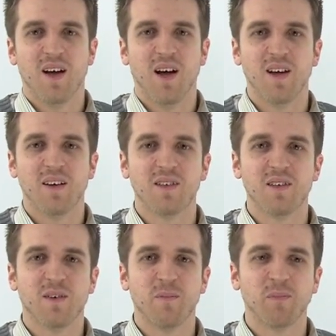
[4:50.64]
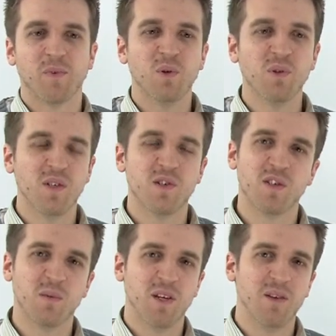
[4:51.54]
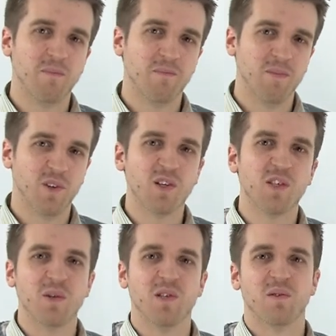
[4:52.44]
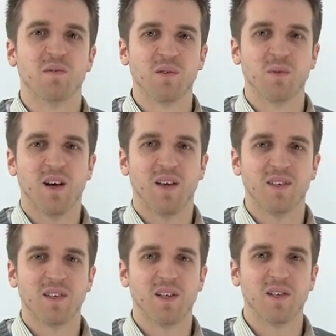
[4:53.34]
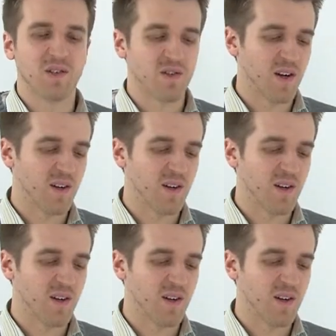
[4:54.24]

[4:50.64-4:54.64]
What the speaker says: and also just to be nice to each other as well as an industry.